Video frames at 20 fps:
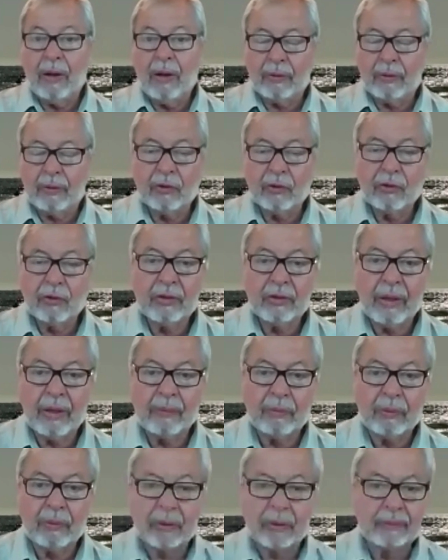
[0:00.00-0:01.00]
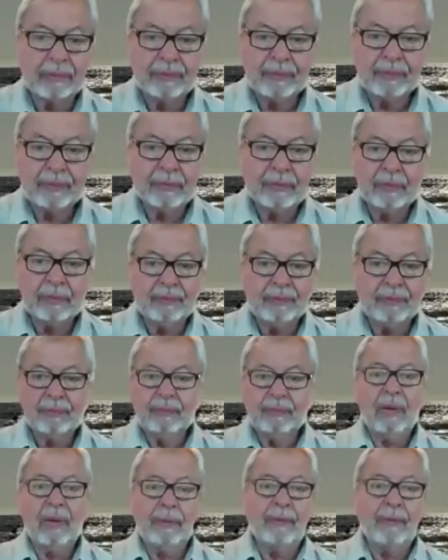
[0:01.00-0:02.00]
European powers that
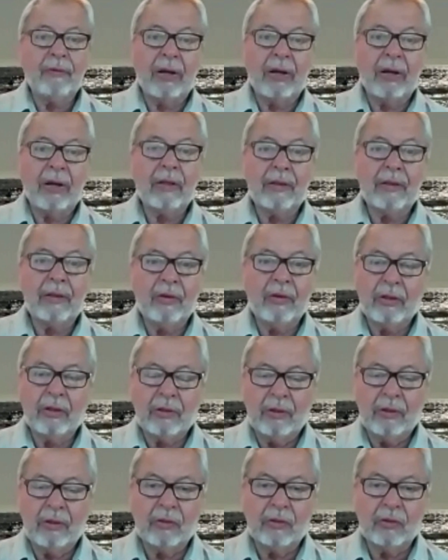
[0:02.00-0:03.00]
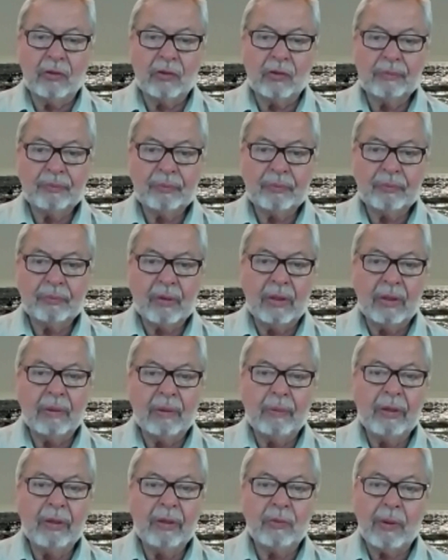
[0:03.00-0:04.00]
provided the
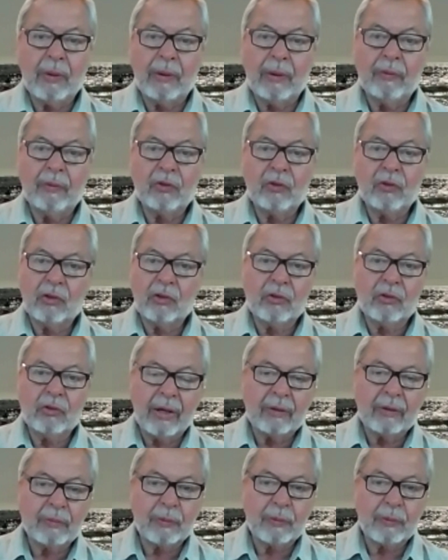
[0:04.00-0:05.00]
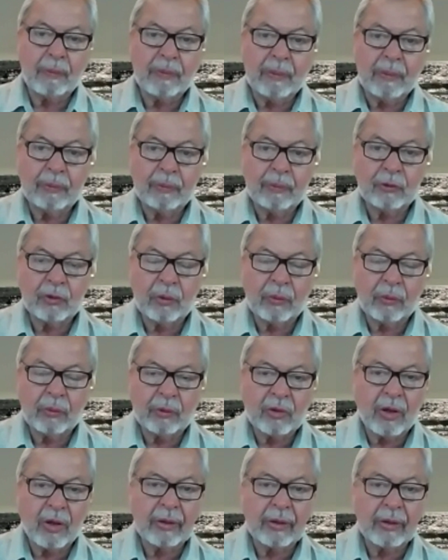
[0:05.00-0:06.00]
vehicles and the means by which to
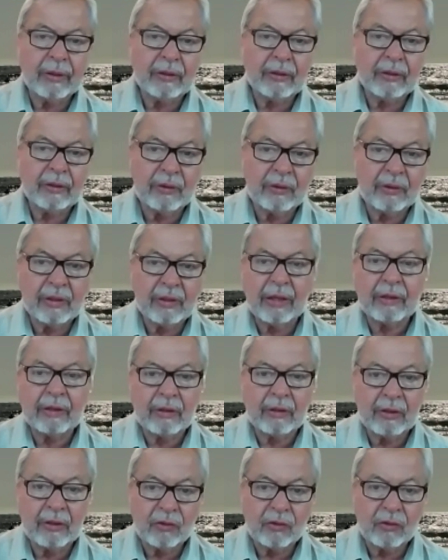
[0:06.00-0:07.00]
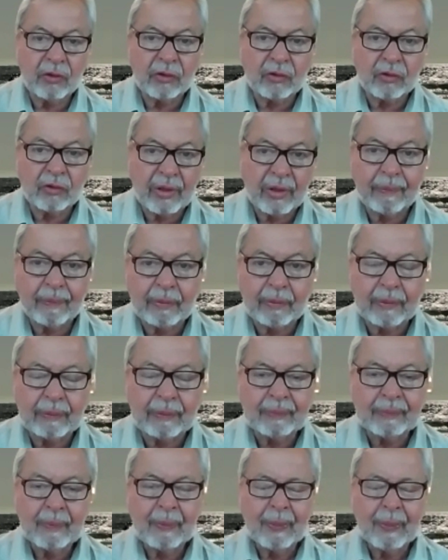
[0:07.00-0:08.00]
transport people. So we're talking to the
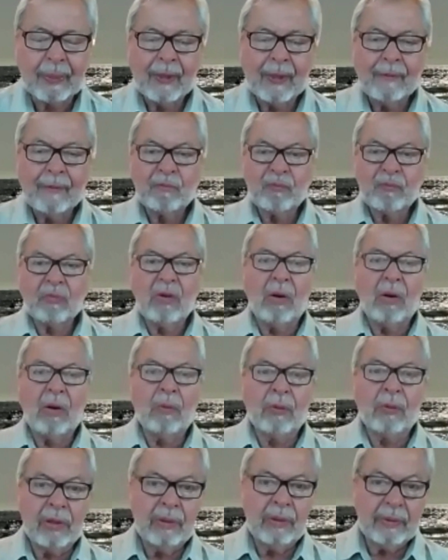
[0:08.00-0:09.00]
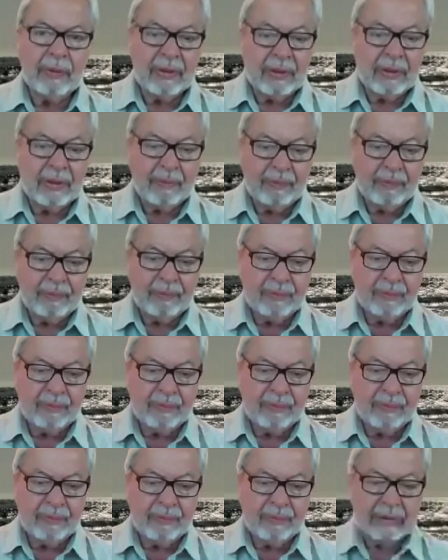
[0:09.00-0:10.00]
Netherlands, for example,
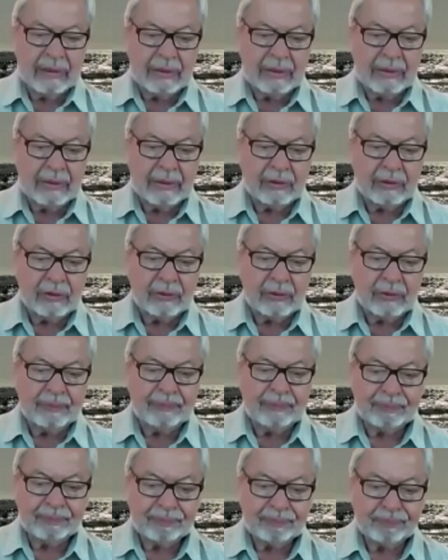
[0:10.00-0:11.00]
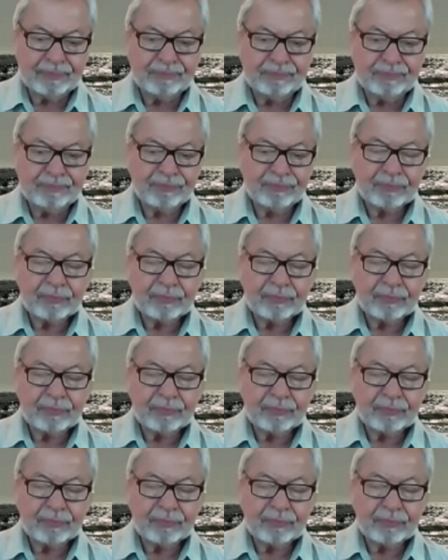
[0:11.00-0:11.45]
working with them on this.